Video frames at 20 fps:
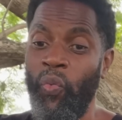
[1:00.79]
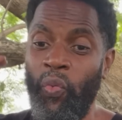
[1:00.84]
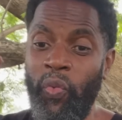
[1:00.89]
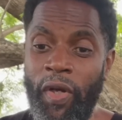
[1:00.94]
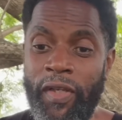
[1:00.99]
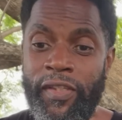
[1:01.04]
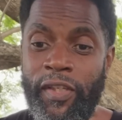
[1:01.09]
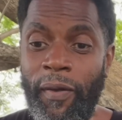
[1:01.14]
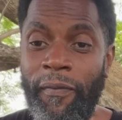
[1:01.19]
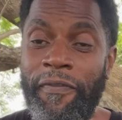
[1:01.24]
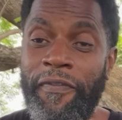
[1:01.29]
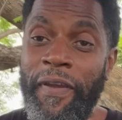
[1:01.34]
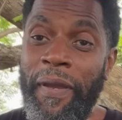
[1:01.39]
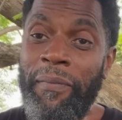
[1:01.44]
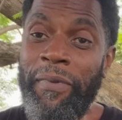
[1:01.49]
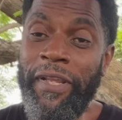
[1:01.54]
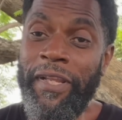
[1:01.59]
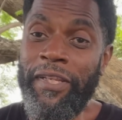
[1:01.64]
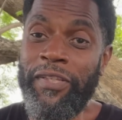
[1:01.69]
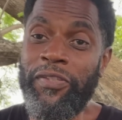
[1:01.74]
What's up,
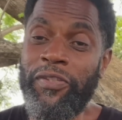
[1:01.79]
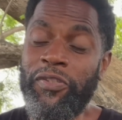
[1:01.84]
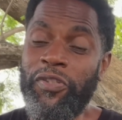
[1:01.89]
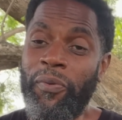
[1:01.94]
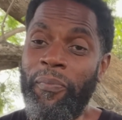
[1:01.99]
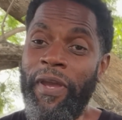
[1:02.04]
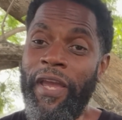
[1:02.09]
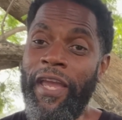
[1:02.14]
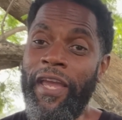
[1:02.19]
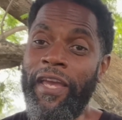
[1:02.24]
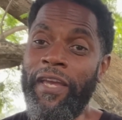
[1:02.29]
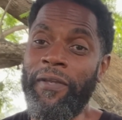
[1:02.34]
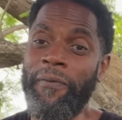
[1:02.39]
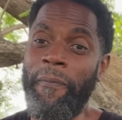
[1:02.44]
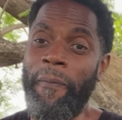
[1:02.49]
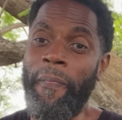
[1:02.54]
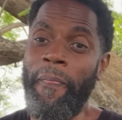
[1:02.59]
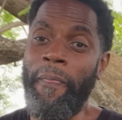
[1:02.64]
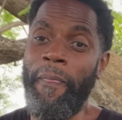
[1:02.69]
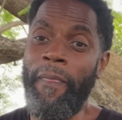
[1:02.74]
family? This is your man,
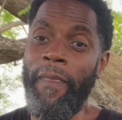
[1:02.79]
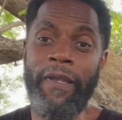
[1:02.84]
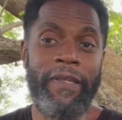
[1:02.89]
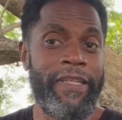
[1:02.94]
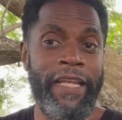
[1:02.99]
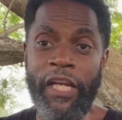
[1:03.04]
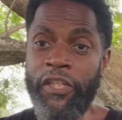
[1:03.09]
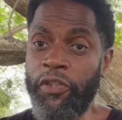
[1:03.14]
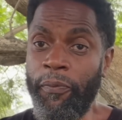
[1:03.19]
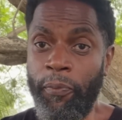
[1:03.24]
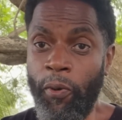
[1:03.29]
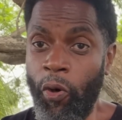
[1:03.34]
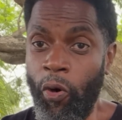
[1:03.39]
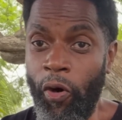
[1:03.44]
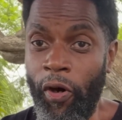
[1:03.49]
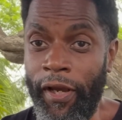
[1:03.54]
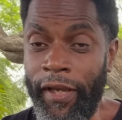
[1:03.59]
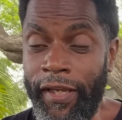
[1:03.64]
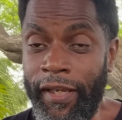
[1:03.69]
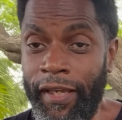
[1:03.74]
not your
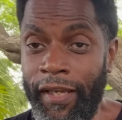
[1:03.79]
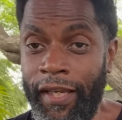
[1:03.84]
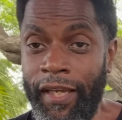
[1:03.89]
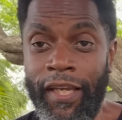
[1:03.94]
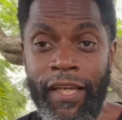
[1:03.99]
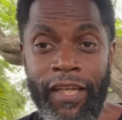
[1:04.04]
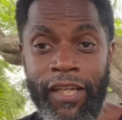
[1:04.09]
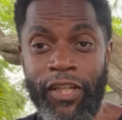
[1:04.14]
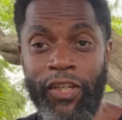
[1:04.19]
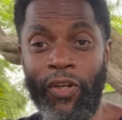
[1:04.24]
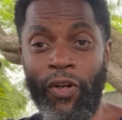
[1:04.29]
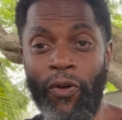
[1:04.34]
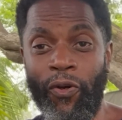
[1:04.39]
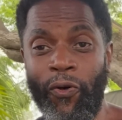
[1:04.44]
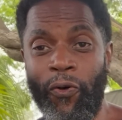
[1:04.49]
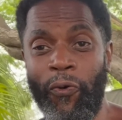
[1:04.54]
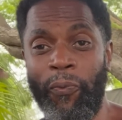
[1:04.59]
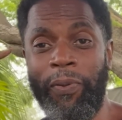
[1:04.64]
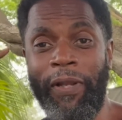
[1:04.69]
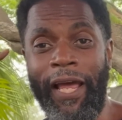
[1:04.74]
boy.
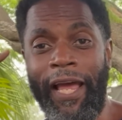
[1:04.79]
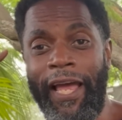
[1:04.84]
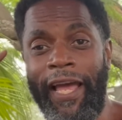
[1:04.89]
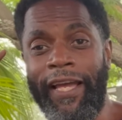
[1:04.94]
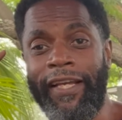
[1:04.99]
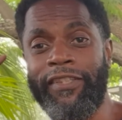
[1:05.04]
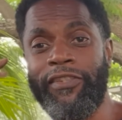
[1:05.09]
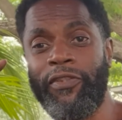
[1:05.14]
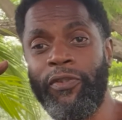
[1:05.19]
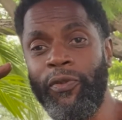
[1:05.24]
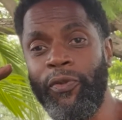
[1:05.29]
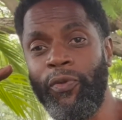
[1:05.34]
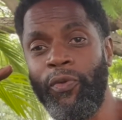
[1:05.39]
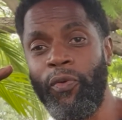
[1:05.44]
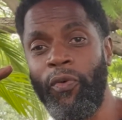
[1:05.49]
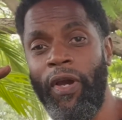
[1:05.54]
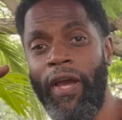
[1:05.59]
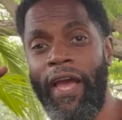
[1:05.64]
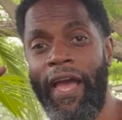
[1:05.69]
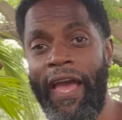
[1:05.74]
Go Black to
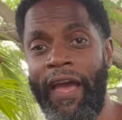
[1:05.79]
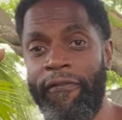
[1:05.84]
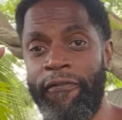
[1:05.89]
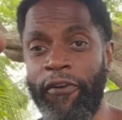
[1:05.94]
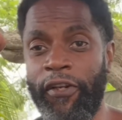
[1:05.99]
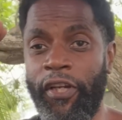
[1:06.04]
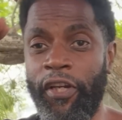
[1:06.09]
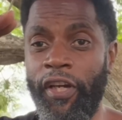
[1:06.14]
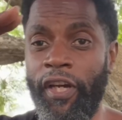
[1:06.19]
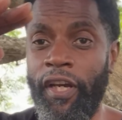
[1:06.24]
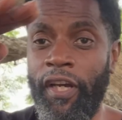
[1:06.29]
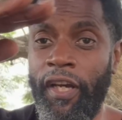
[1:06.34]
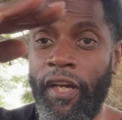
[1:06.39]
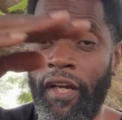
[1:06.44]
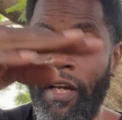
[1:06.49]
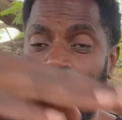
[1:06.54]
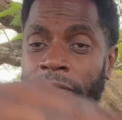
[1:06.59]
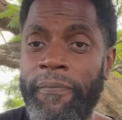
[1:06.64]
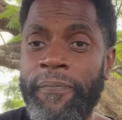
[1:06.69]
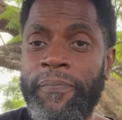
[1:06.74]
Africa.